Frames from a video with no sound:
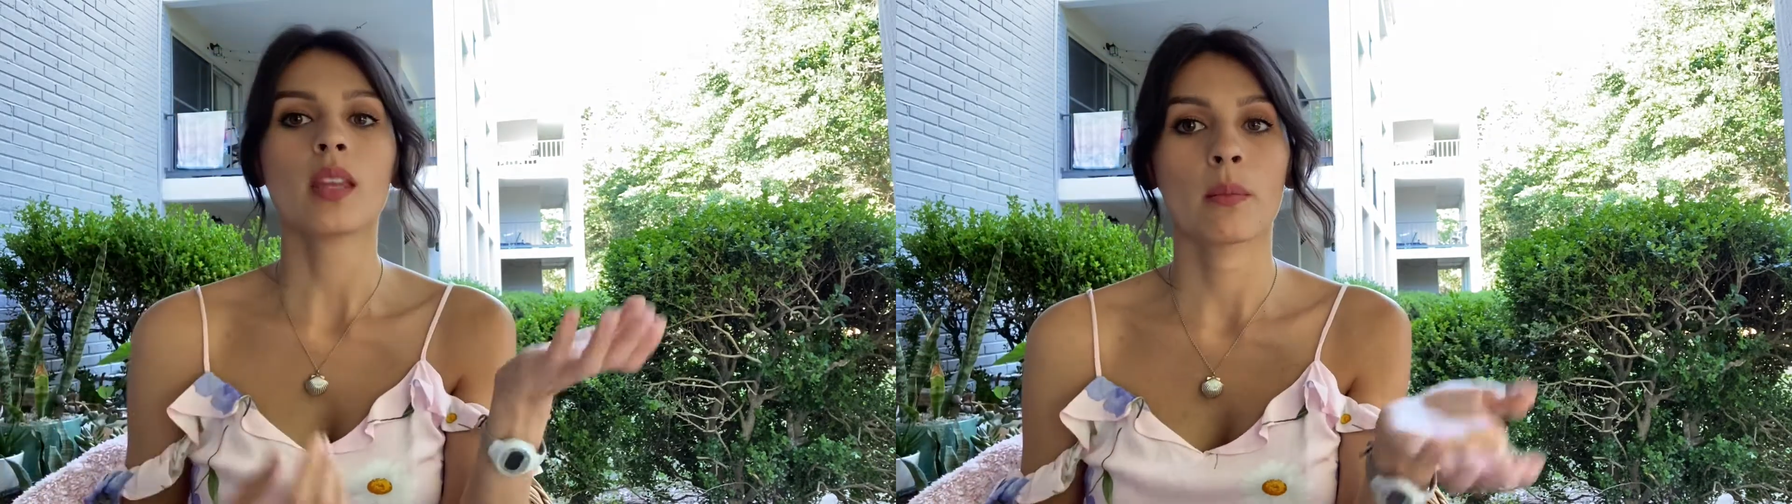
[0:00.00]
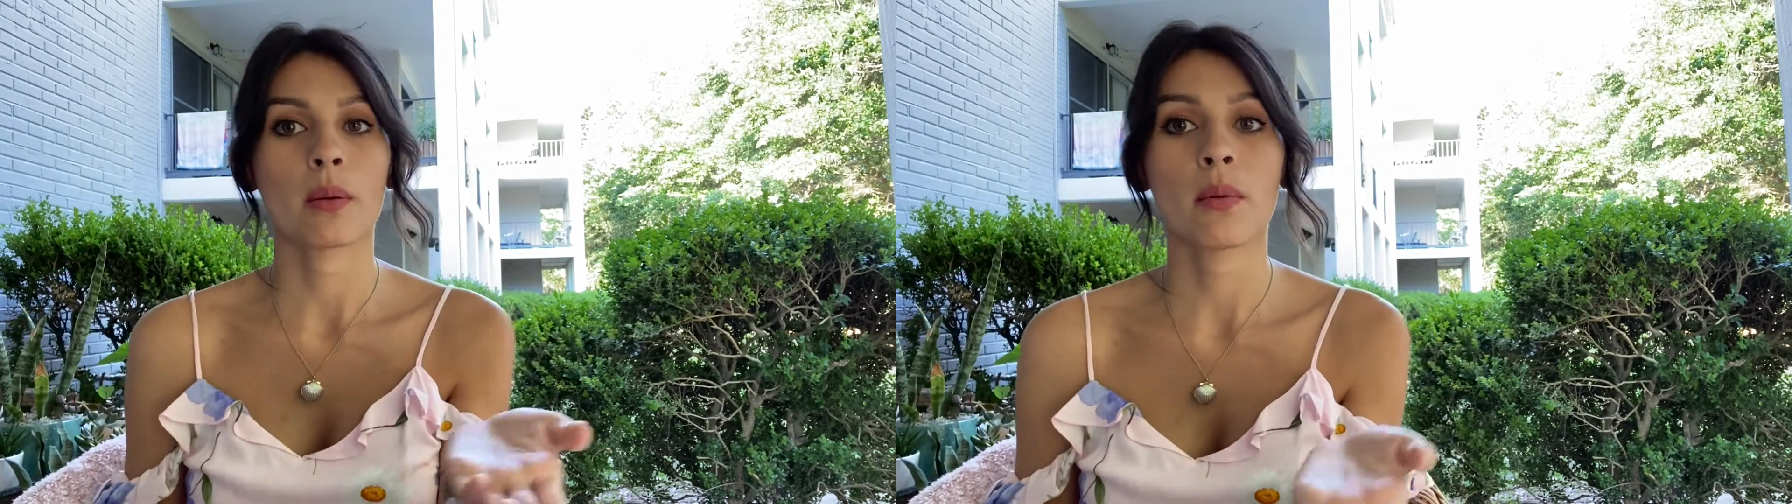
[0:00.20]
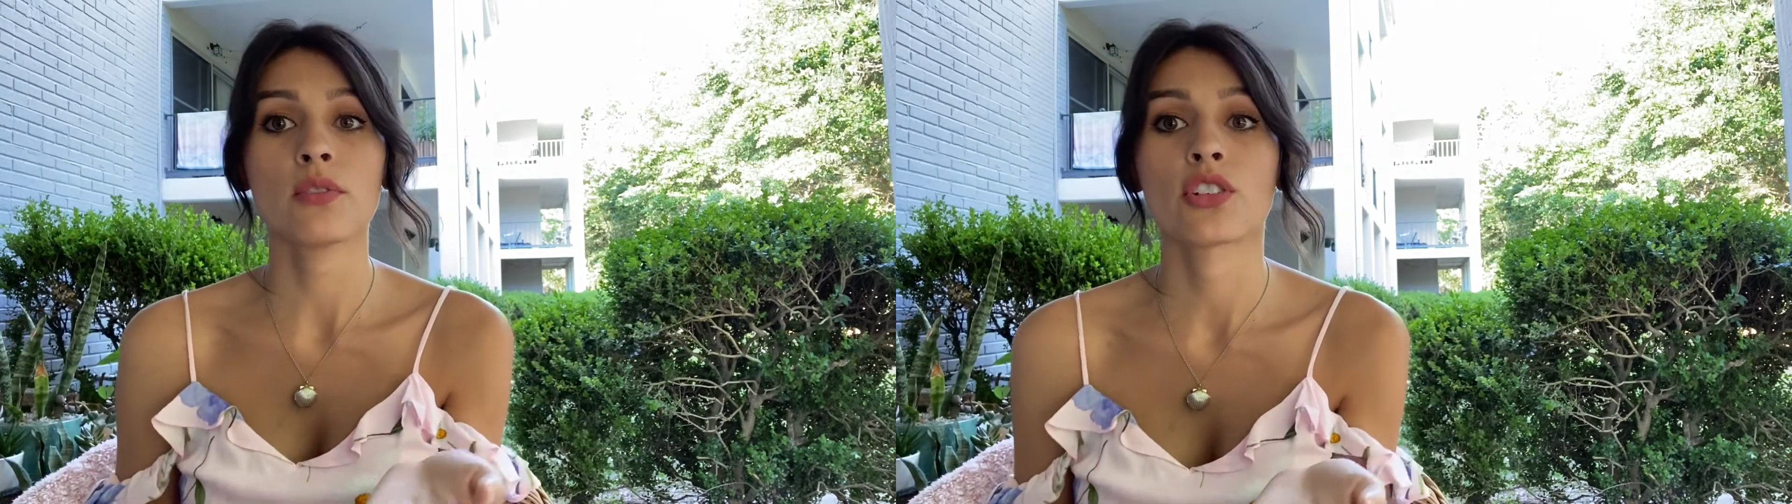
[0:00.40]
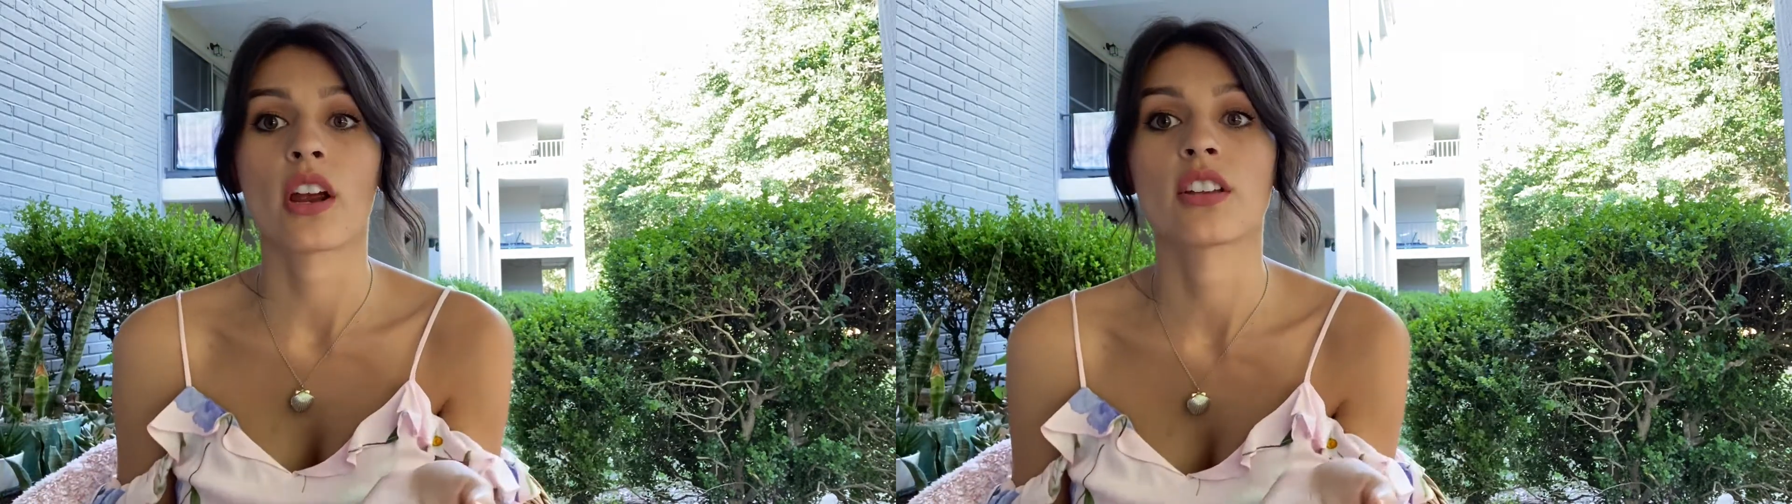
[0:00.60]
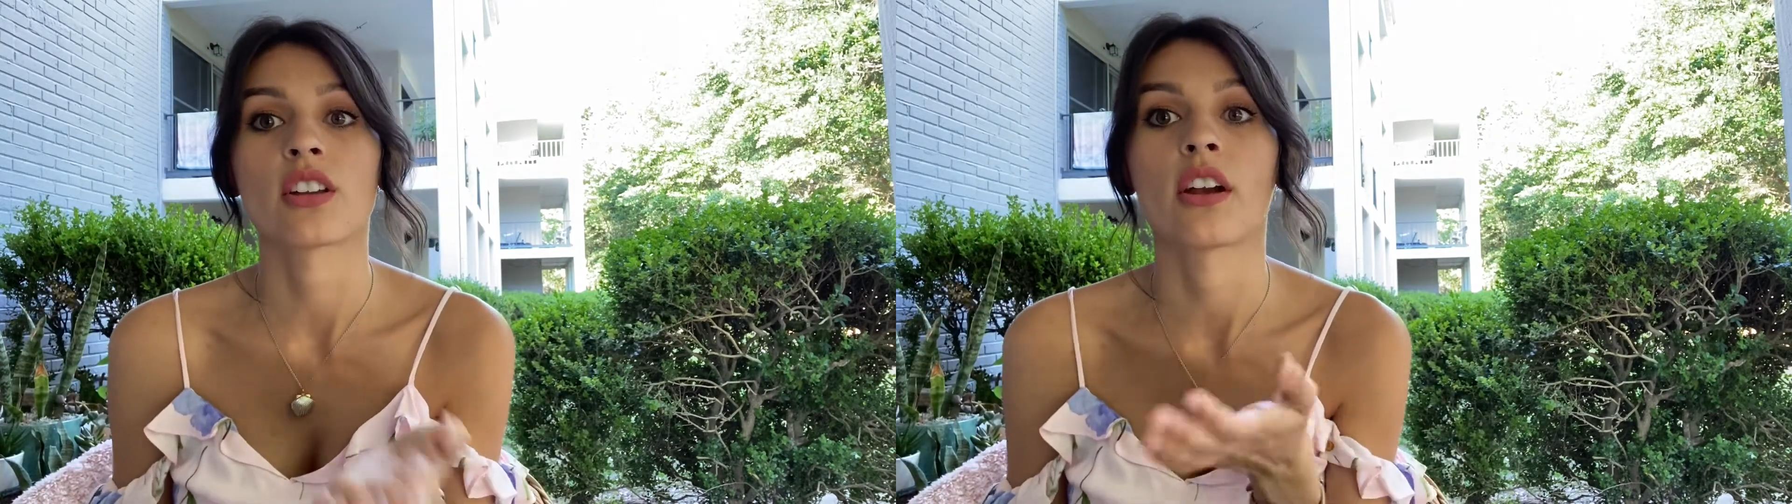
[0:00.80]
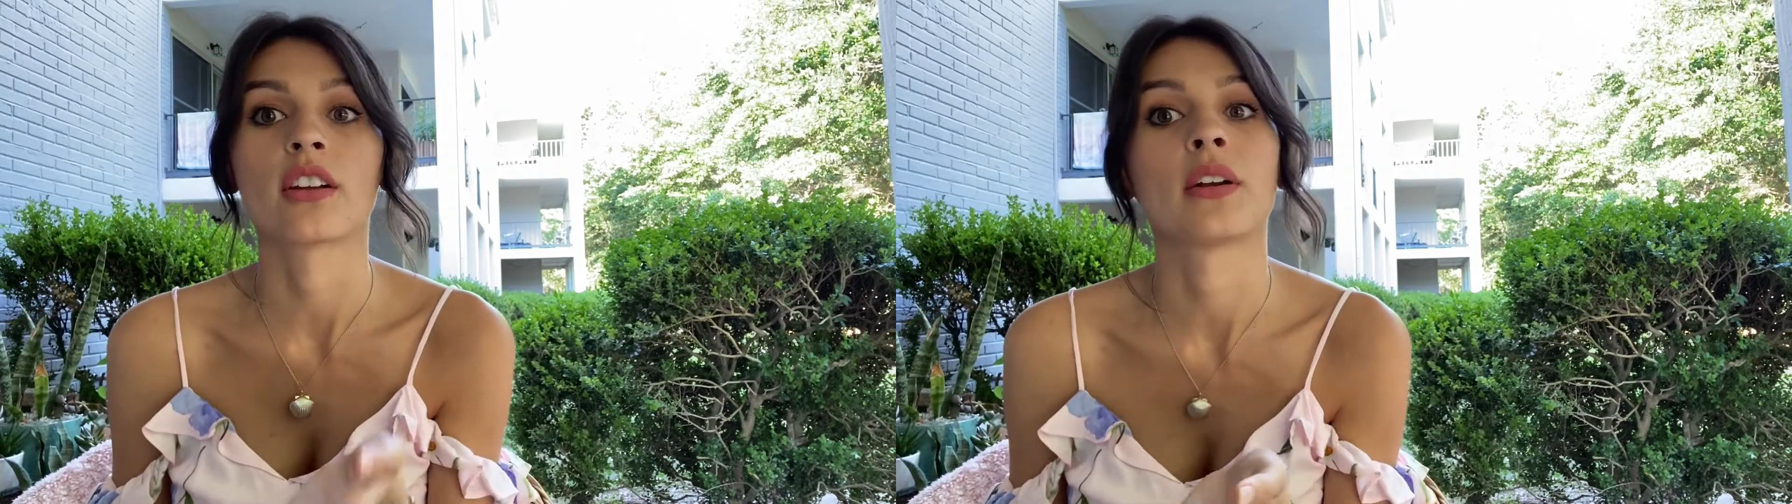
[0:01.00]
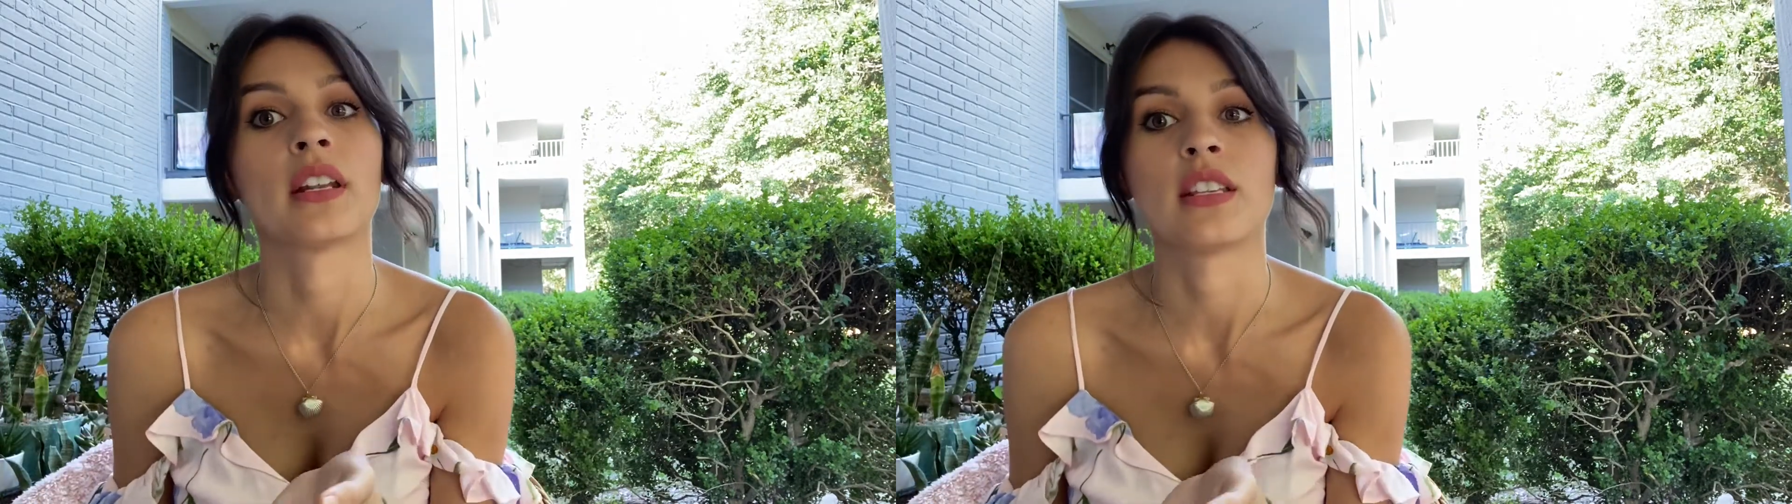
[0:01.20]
But most sharks aren't going